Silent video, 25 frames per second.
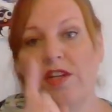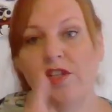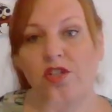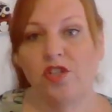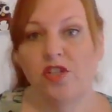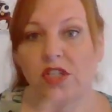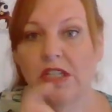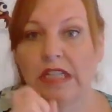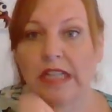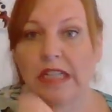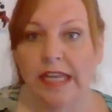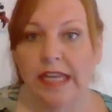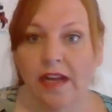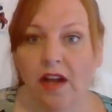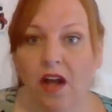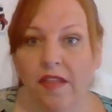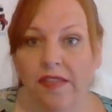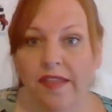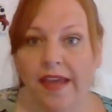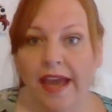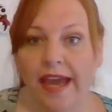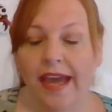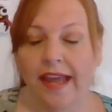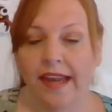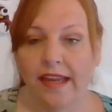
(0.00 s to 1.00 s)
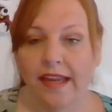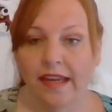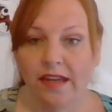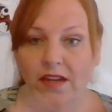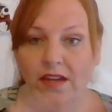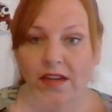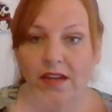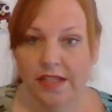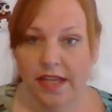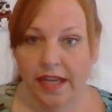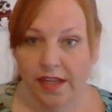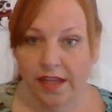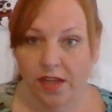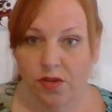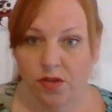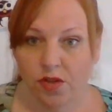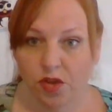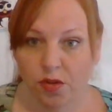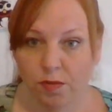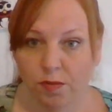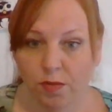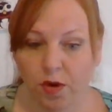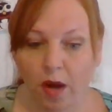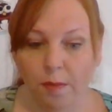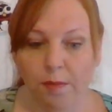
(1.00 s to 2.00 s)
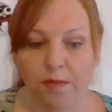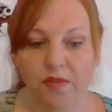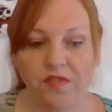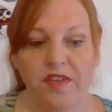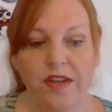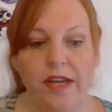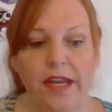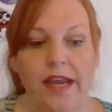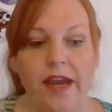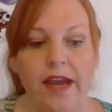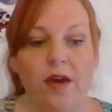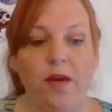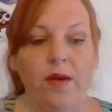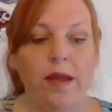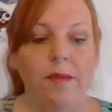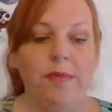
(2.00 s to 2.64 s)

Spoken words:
You just click on that and it'll take you to the proper video.